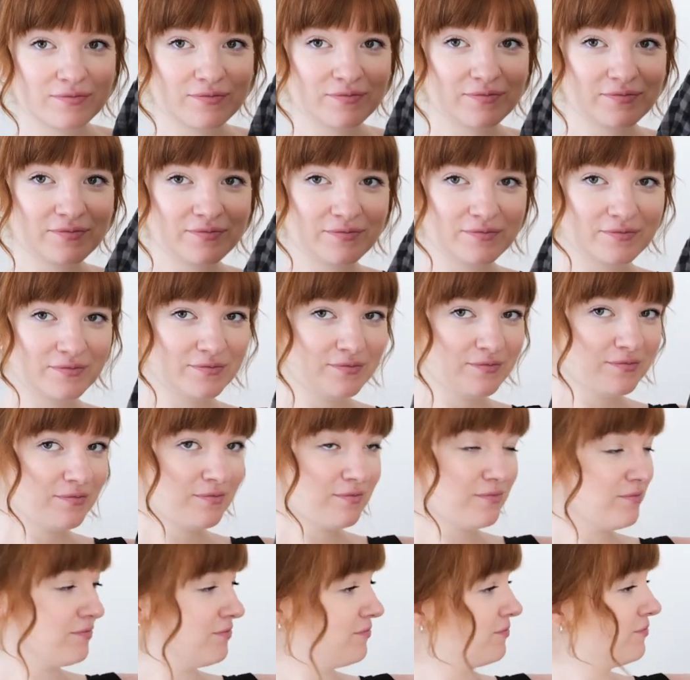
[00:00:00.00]

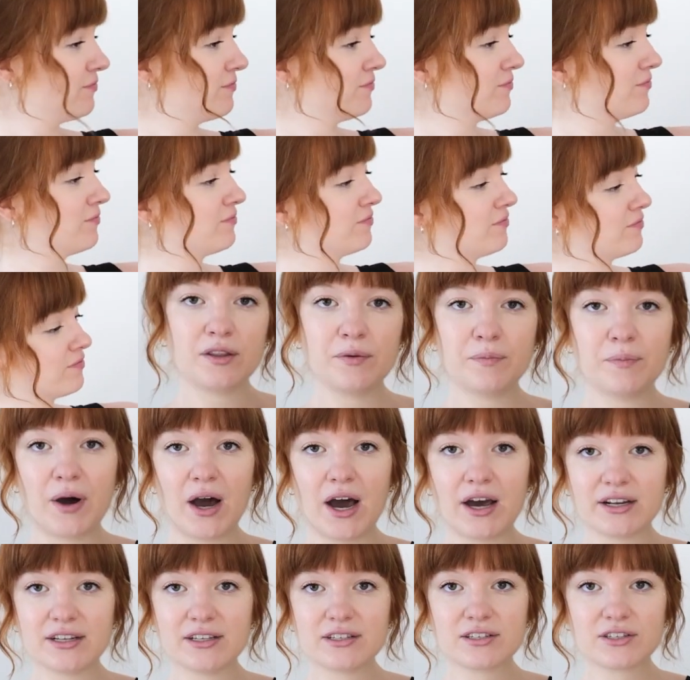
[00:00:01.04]
and shortened the
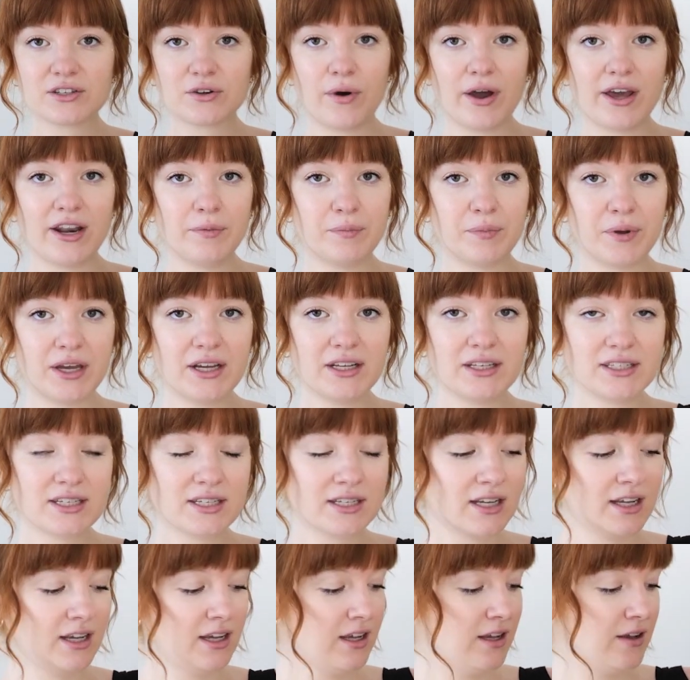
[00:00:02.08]
bodice quite a bit,
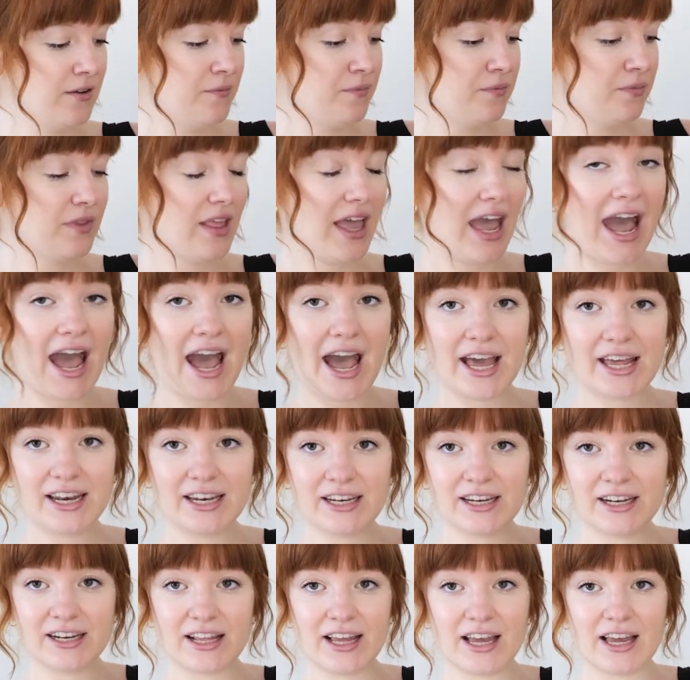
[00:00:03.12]

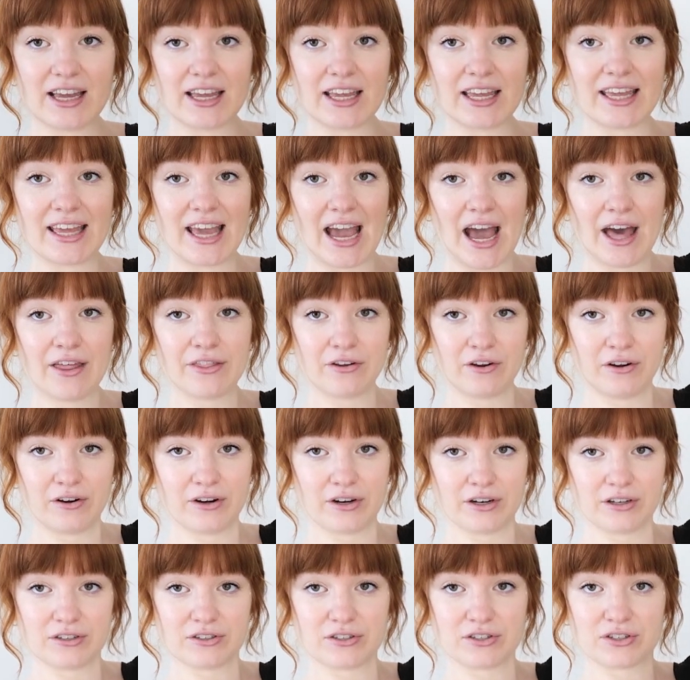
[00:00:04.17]
added a
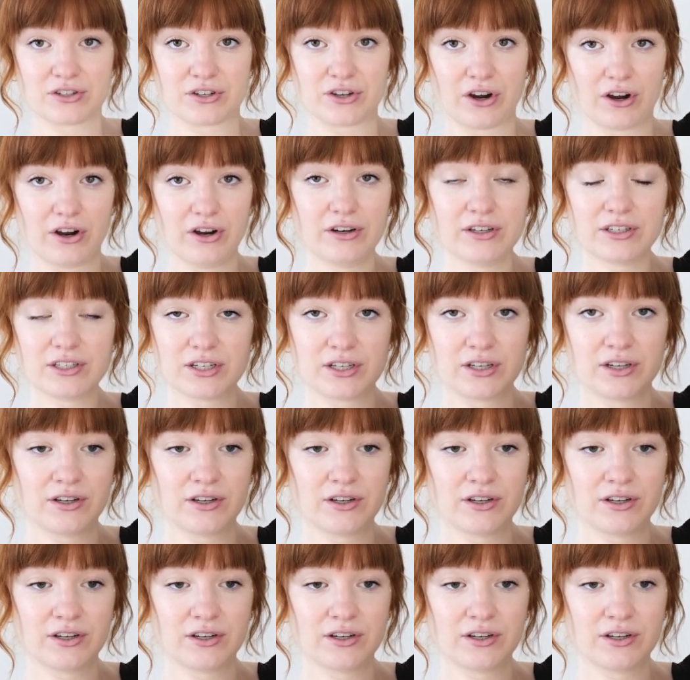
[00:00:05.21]
gathered skirt,